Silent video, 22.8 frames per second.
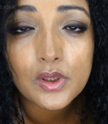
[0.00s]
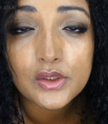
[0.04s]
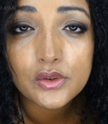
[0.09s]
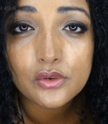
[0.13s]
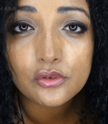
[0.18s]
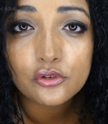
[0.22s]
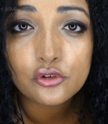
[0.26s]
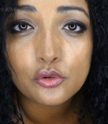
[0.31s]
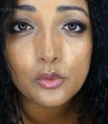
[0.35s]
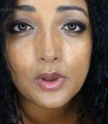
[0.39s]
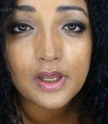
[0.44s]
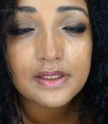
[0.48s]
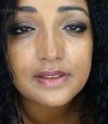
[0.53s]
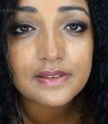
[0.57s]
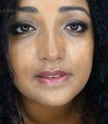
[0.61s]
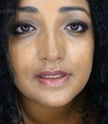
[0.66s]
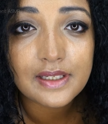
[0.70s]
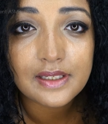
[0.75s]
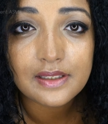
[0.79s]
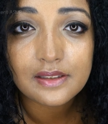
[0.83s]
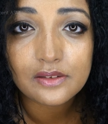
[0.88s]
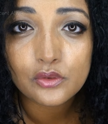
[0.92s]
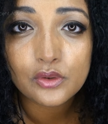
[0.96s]
one or
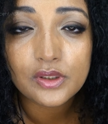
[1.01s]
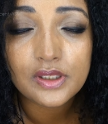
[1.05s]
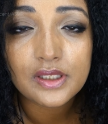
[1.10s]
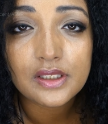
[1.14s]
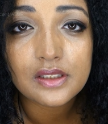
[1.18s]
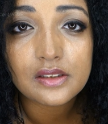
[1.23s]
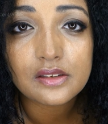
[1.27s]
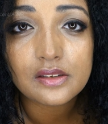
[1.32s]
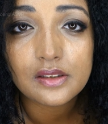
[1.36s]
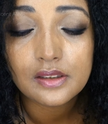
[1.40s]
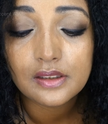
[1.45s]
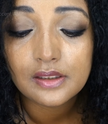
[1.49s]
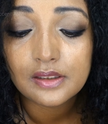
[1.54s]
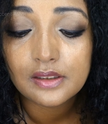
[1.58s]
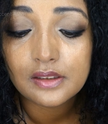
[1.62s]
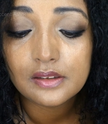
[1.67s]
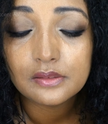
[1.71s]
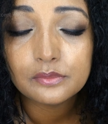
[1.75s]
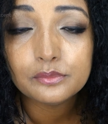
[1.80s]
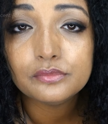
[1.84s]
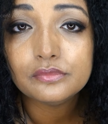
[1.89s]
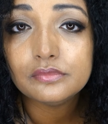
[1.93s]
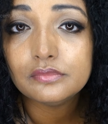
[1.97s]
twice, then you can
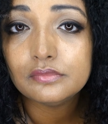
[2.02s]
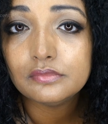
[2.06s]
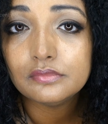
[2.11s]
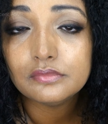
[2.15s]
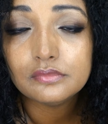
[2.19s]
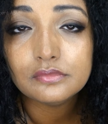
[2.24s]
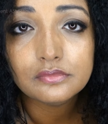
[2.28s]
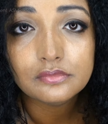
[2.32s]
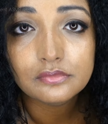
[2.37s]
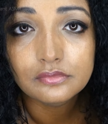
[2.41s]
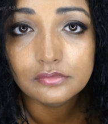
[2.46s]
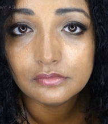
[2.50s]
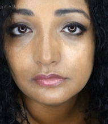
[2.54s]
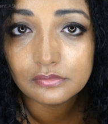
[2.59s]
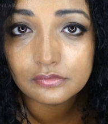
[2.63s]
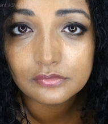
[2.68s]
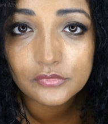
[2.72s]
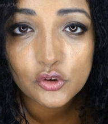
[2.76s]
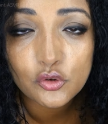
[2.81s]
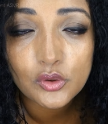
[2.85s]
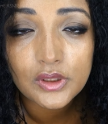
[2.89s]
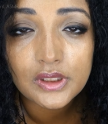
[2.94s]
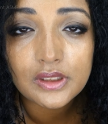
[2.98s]

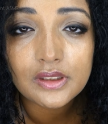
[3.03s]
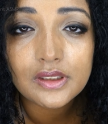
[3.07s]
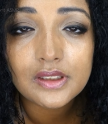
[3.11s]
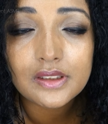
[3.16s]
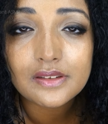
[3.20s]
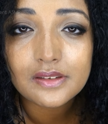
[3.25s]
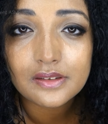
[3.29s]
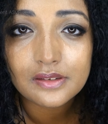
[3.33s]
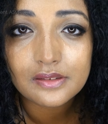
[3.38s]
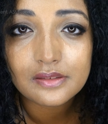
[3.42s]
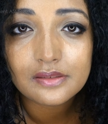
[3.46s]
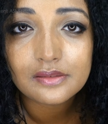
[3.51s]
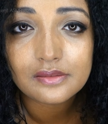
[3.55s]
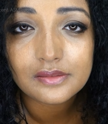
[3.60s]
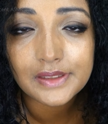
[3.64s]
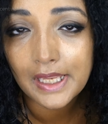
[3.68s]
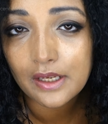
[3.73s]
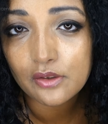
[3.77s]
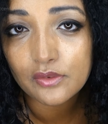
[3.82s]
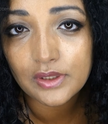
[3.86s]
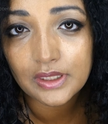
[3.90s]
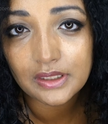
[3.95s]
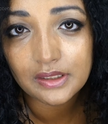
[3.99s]
drink it
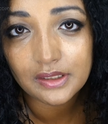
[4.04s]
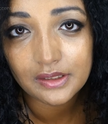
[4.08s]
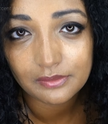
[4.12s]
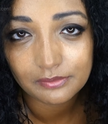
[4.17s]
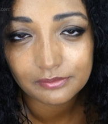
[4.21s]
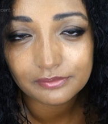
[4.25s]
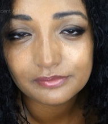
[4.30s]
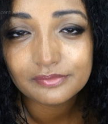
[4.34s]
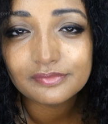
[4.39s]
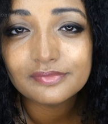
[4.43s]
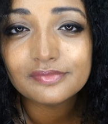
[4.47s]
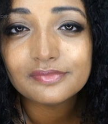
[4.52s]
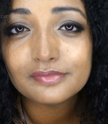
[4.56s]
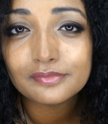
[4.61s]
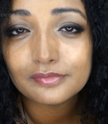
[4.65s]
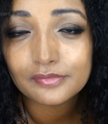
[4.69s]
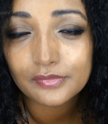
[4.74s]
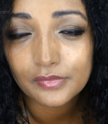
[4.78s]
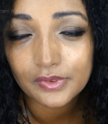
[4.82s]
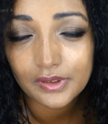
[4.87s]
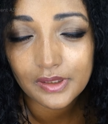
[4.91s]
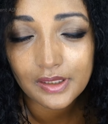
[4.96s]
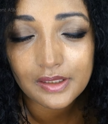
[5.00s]
directly.
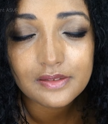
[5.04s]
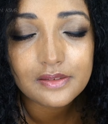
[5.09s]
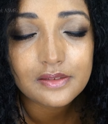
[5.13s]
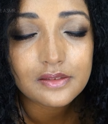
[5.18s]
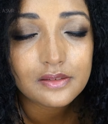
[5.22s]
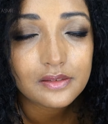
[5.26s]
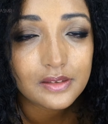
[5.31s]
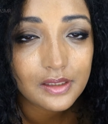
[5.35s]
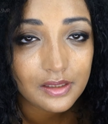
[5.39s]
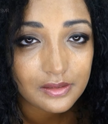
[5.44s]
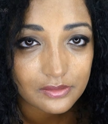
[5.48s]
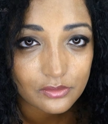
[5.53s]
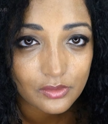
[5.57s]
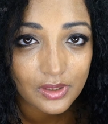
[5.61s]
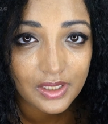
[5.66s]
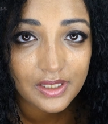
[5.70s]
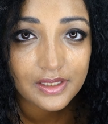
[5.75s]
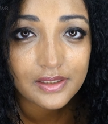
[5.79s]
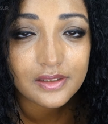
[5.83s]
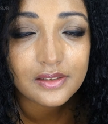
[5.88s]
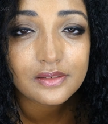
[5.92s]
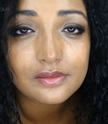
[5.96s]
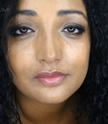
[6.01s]
Yes, that's
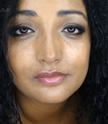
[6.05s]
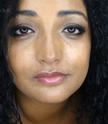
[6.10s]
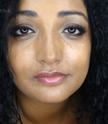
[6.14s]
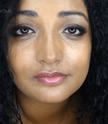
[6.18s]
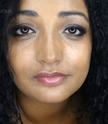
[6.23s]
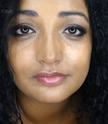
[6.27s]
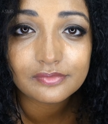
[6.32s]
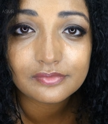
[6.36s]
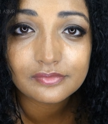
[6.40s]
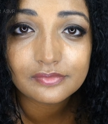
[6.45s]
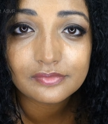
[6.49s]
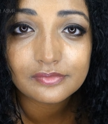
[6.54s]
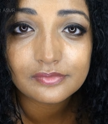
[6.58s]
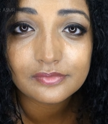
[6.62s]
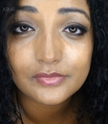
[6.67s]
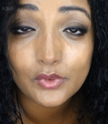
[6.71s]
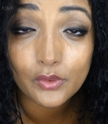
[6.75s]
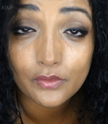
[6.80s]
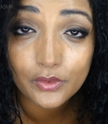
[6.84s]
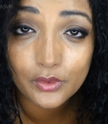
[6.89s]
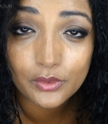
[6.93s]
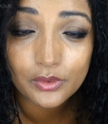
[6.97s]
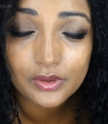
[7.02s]
right.
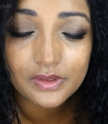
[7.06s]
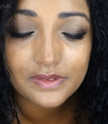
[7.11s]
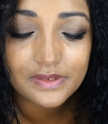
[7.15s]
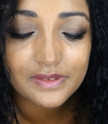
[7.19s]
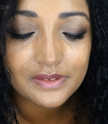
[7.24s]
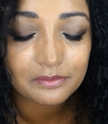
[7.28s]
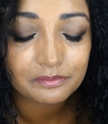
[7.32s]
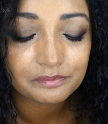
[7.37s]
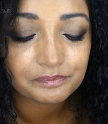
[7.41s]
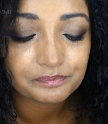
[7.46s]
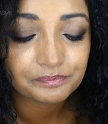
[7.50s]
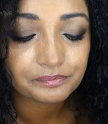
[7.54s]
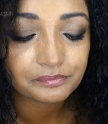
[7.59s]
Of course.